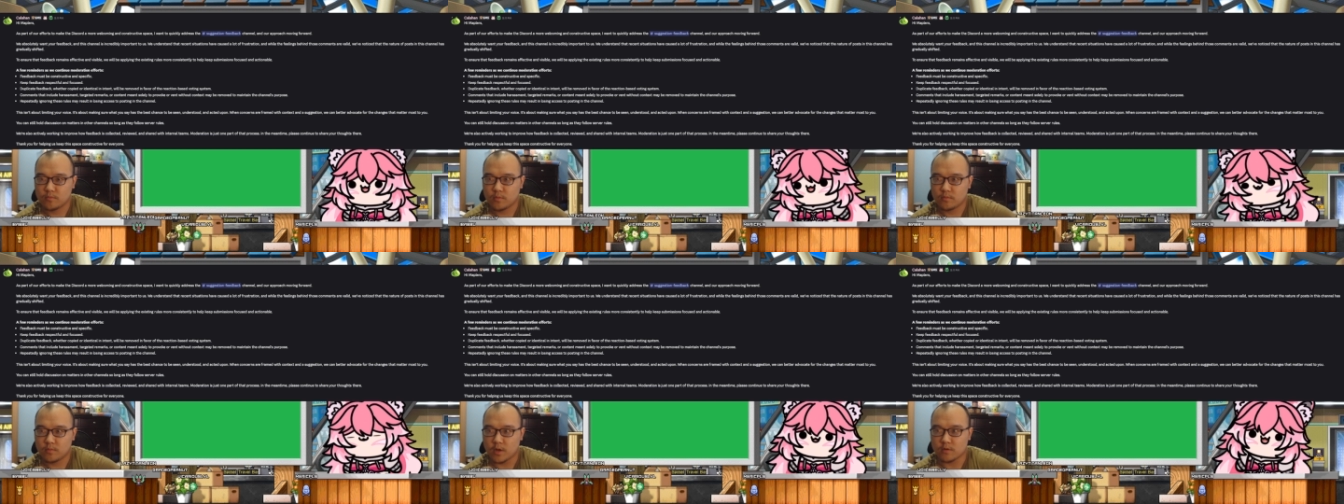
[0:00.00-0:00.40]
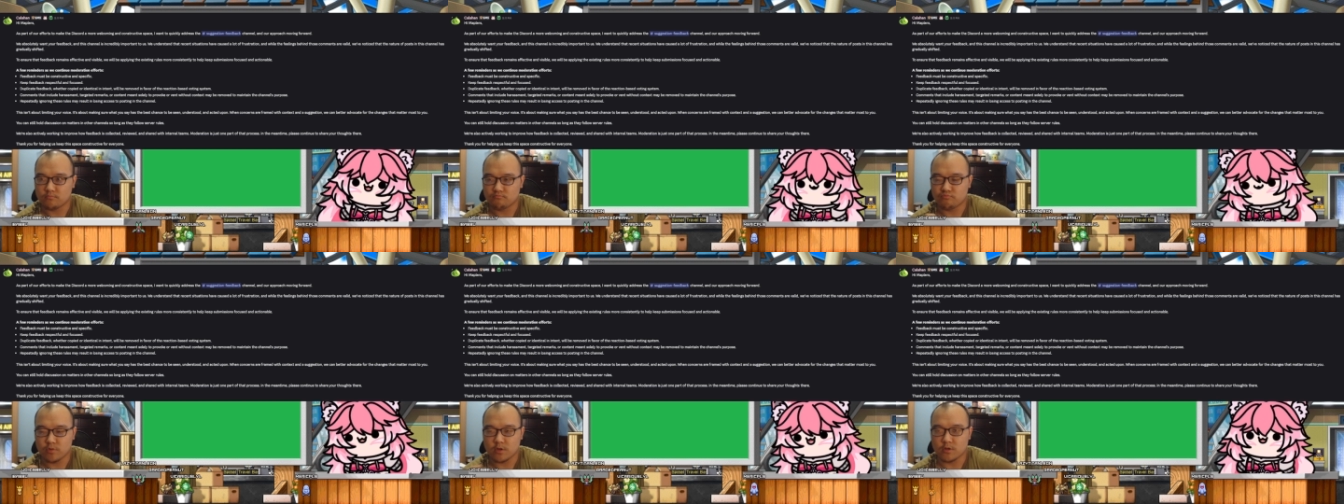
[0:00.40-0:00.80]

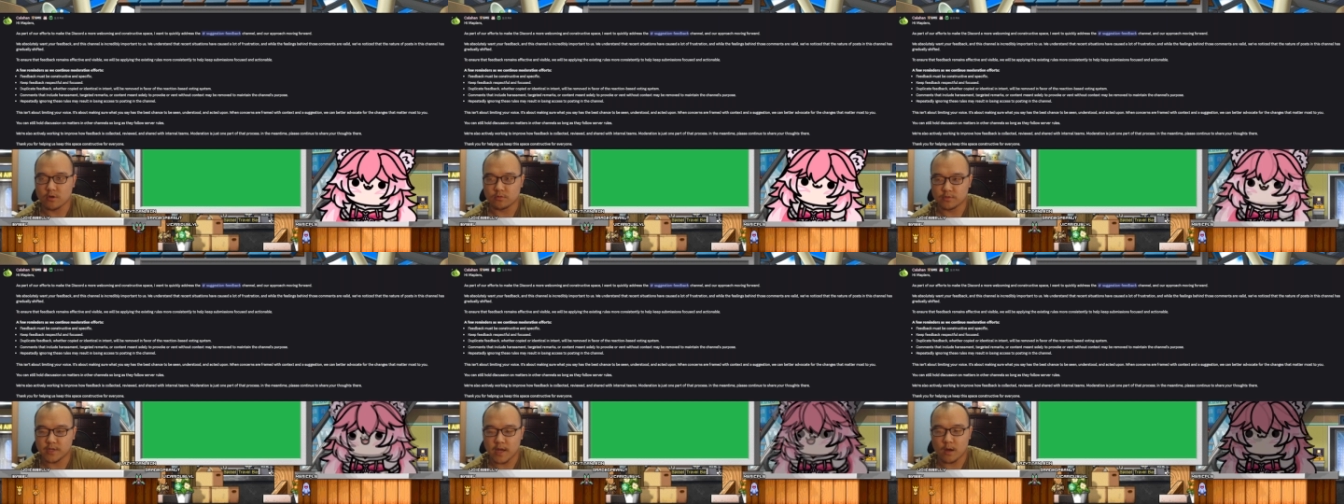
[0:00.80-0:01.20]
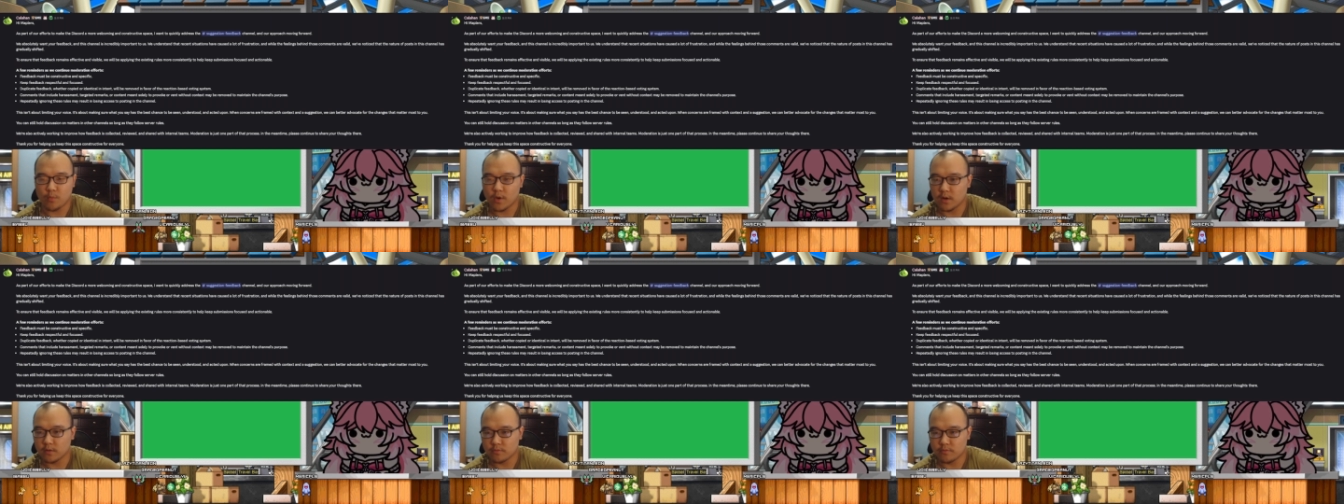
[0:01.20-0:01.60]
And we know damn
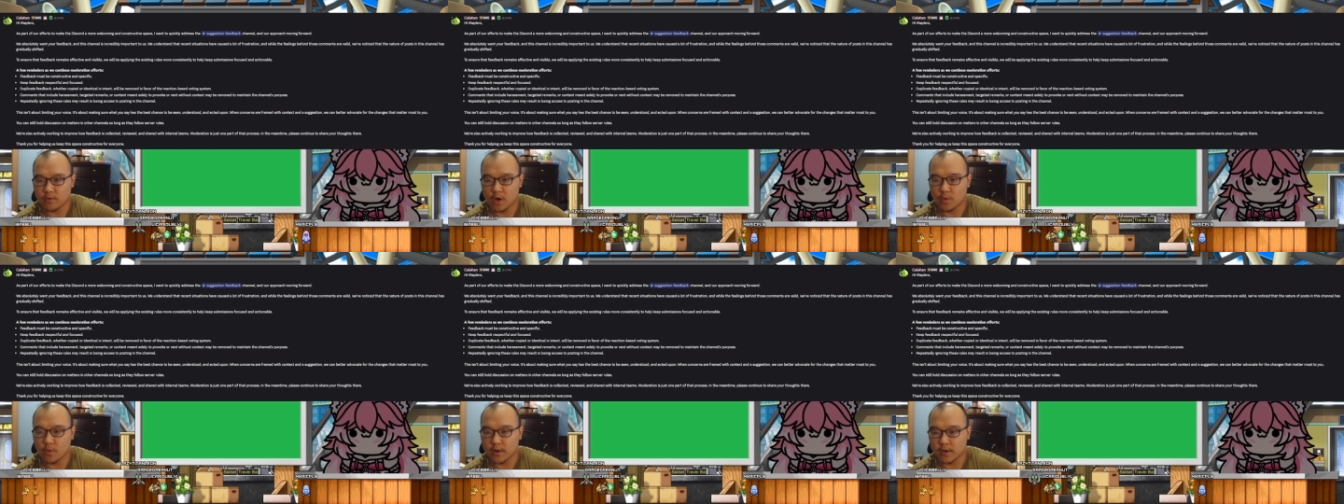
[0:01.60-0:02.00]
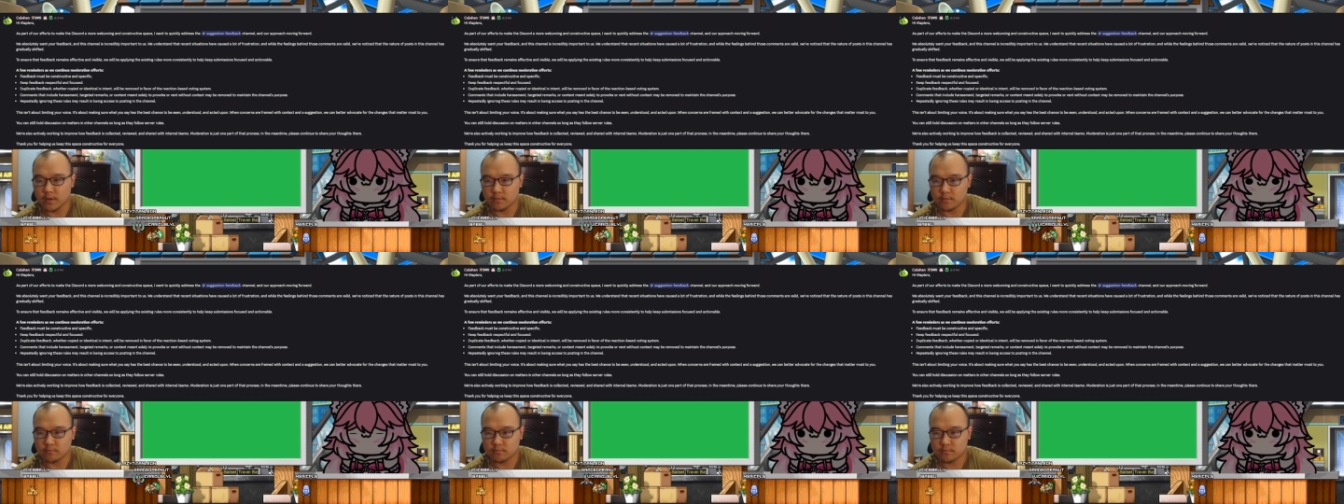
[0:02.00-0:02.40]
well no one
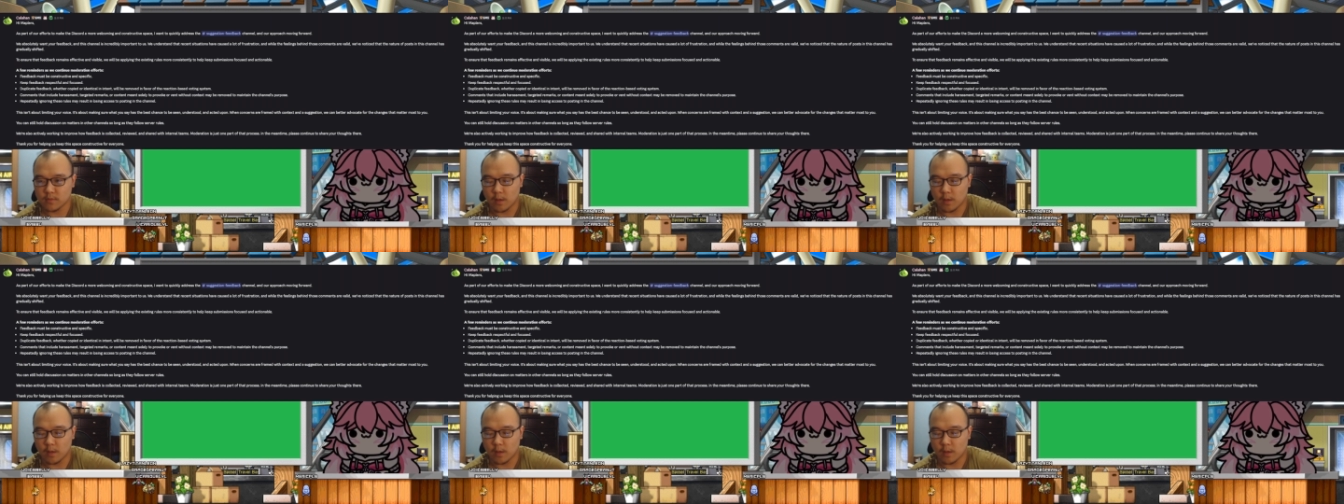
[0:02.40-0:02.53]
in,